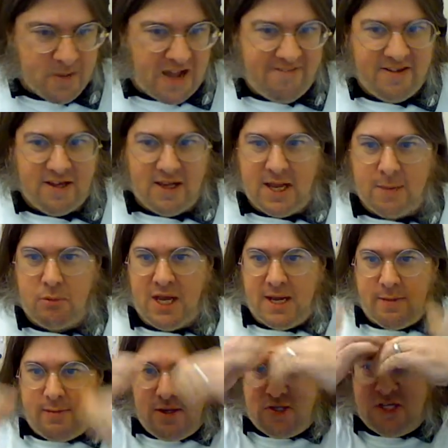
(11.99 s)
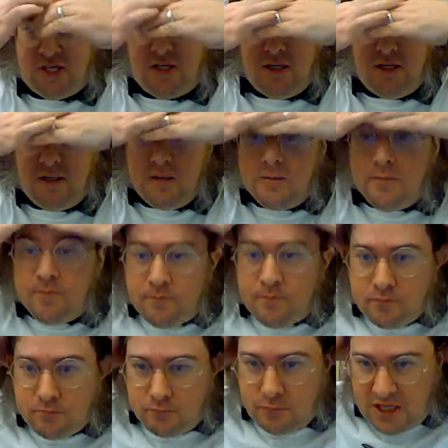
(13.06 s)
I feel like playing music
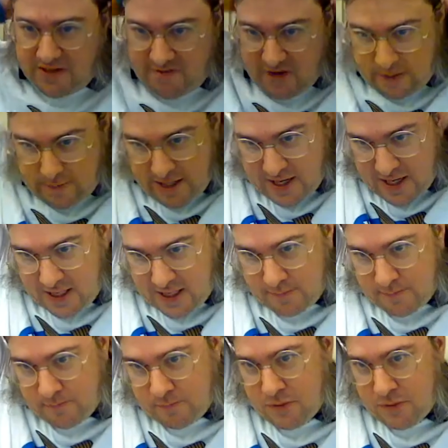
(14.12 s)
at the very beginning